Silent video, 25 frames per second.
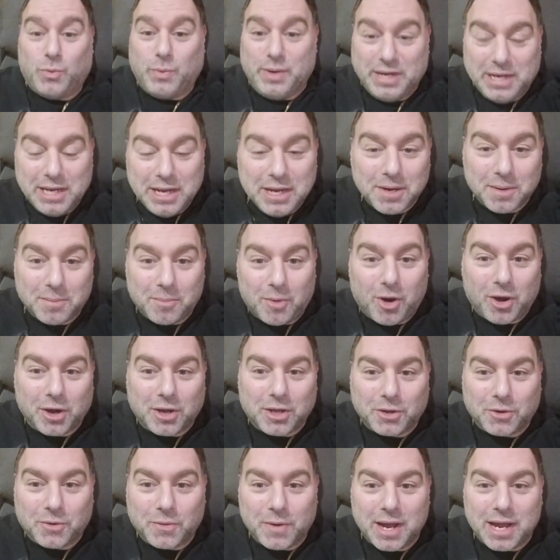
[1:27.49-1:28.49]
we need a
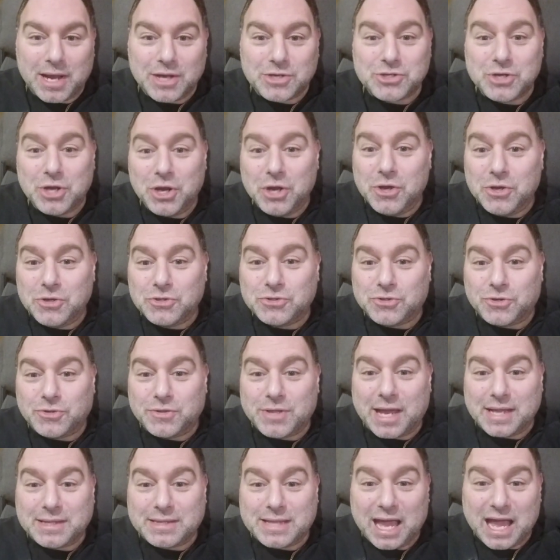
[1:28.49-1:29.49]
market crash so
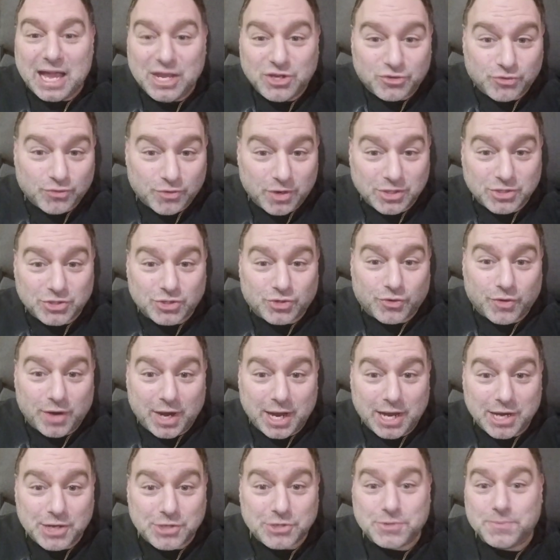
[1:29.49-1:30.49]
that the hedge funds
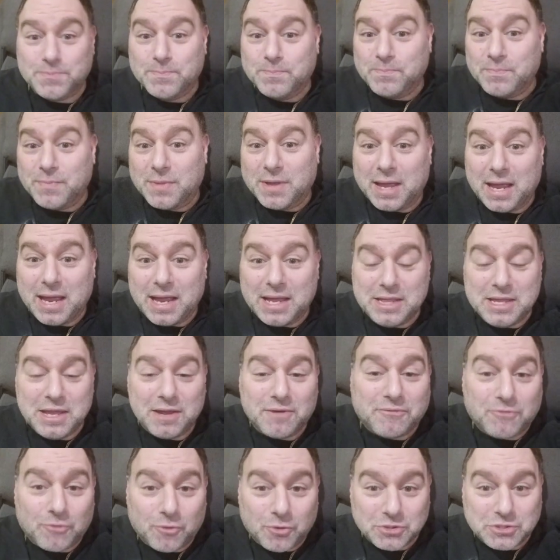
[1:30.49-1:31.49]
crash and
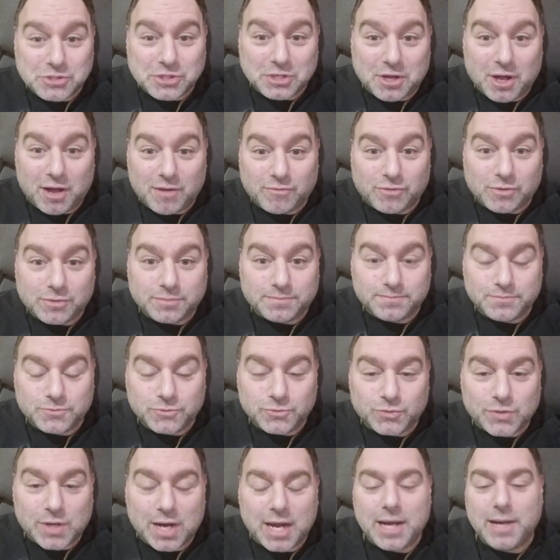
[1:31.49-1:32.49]
they're forced to cover,
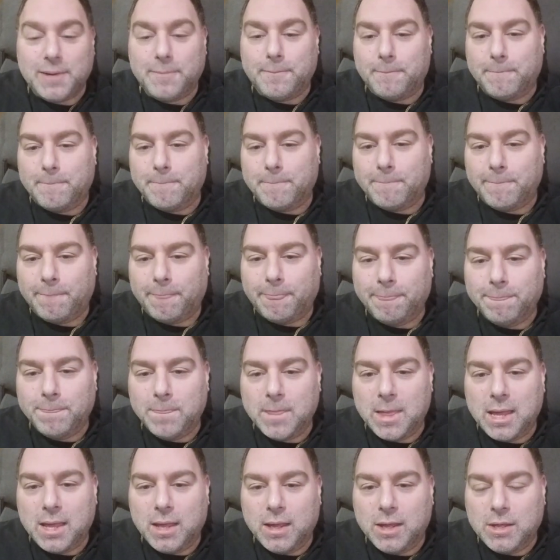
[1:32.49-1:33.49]
right?
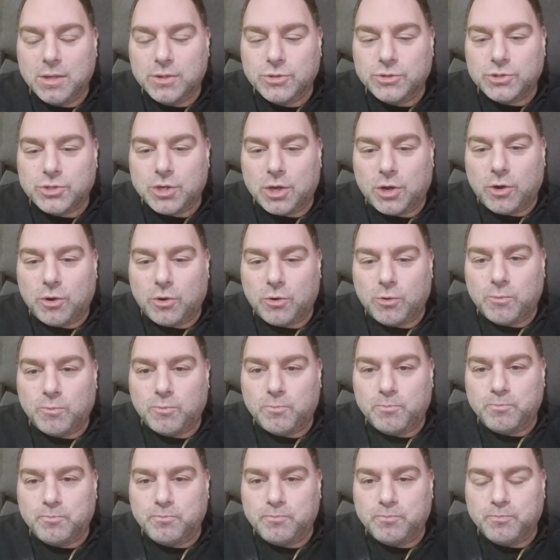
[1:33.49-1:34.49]

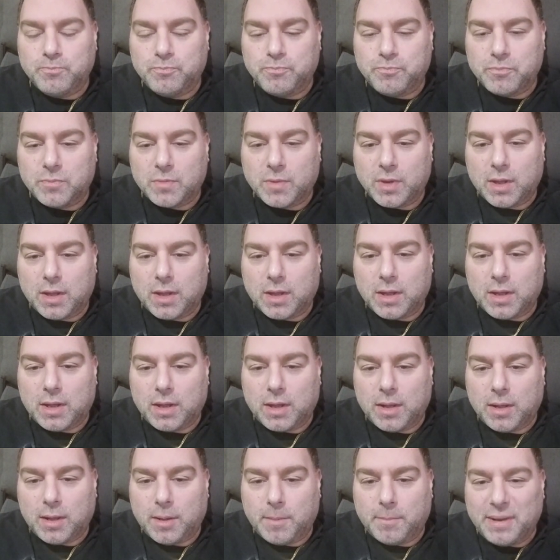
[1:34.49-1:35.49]
So,
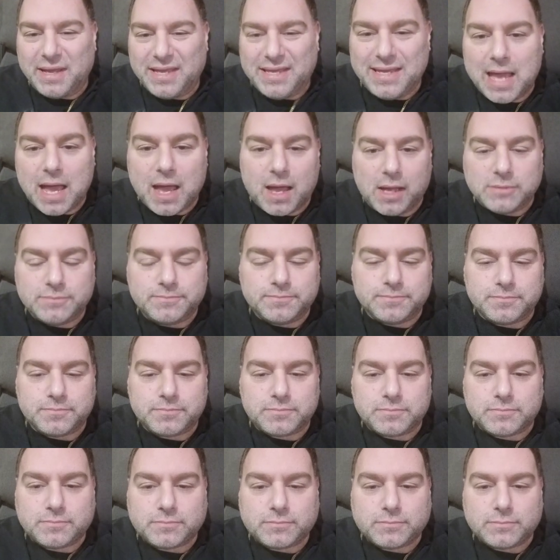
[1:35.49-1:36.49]
but
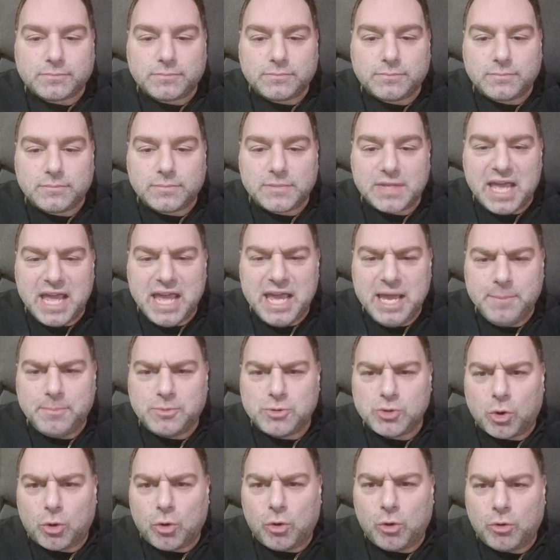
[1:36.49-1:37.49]
yet,
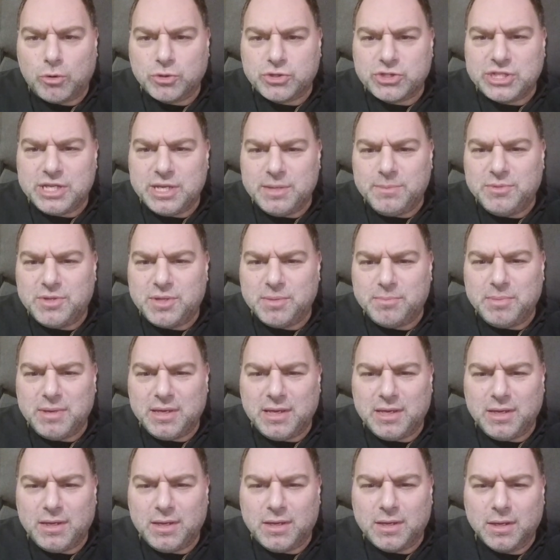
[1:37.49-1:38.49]
apes all seem to
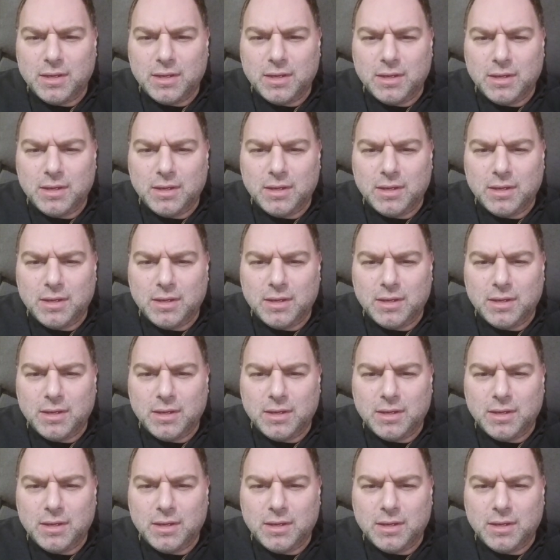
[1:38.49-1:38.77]
be,